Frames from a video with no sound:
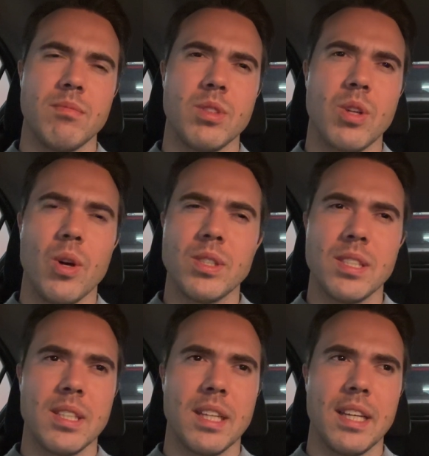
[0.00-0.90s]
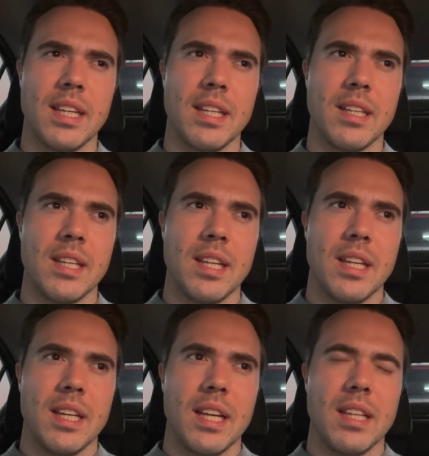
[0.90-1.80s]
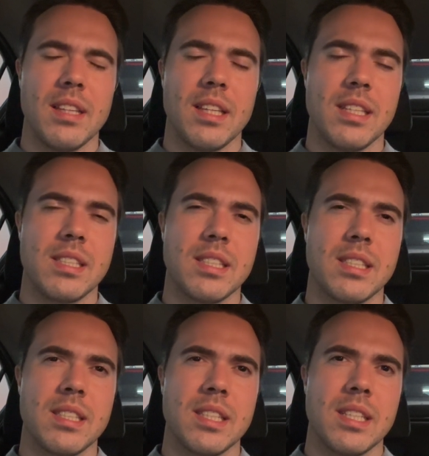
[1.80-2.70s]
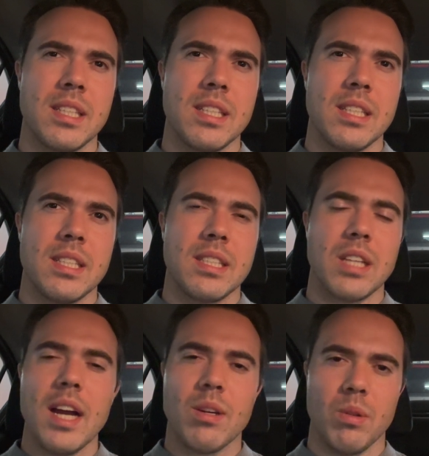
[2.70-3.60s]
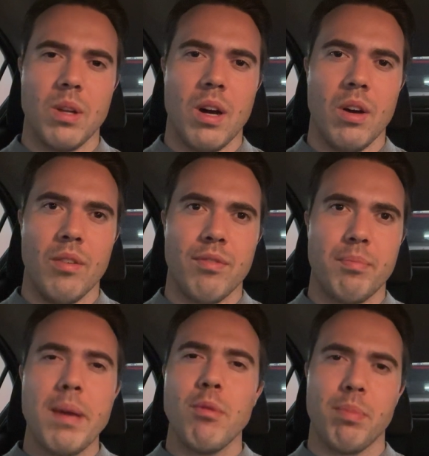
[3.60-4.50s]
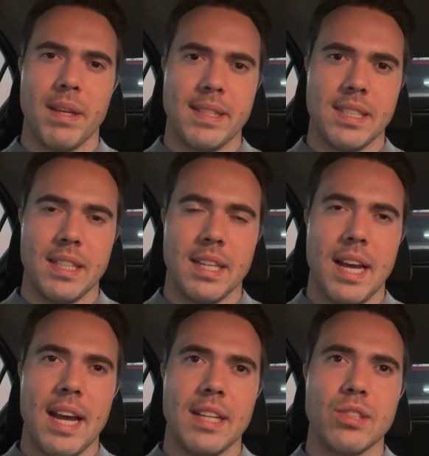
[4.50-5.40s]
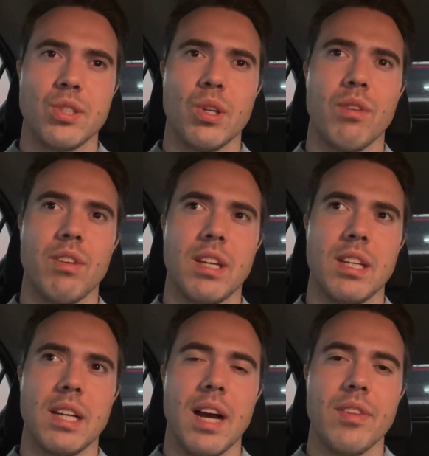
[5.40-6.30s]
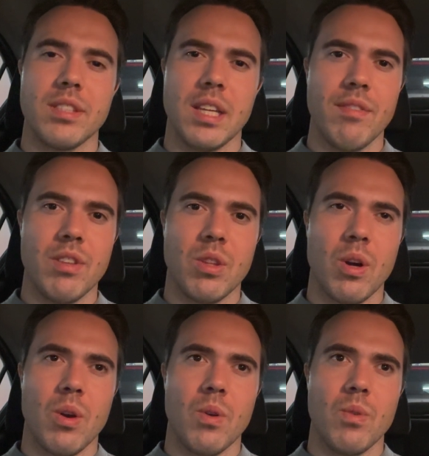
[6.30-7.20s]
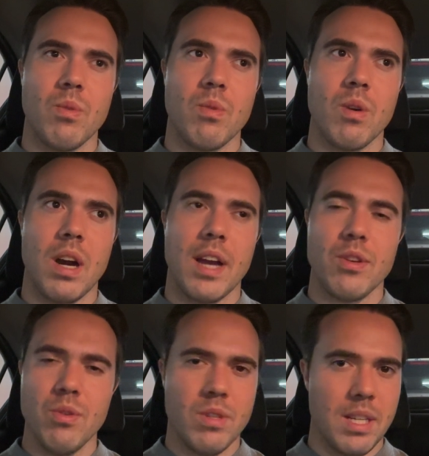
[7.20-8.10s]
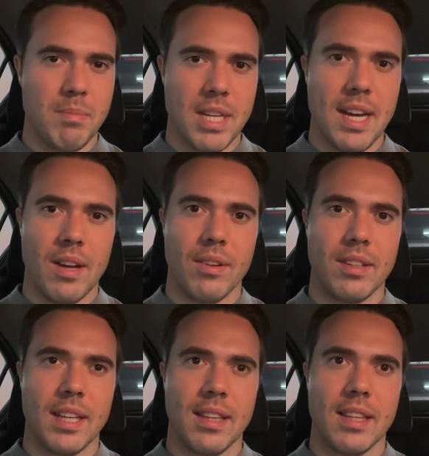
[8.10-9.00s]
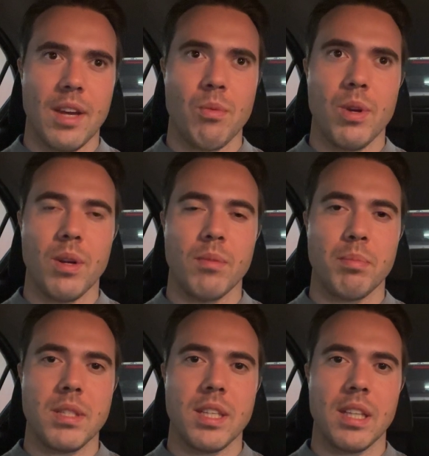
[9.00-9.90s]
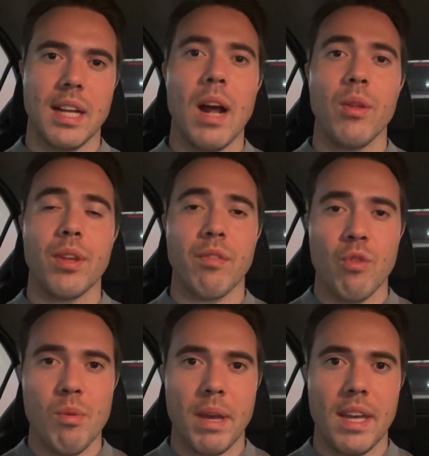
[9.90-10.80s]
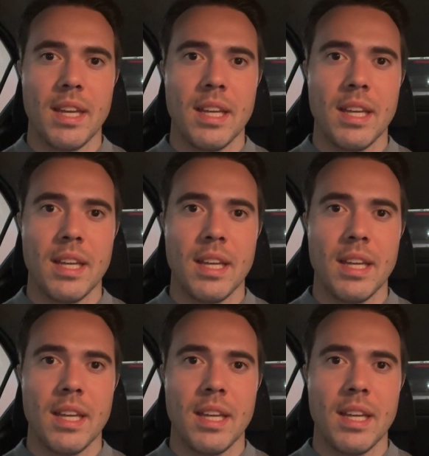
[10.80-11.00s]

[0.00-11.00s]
constantly in this cycle of people pleasing and serving others, even though I knew deep down that they weren't particularly healthy for me.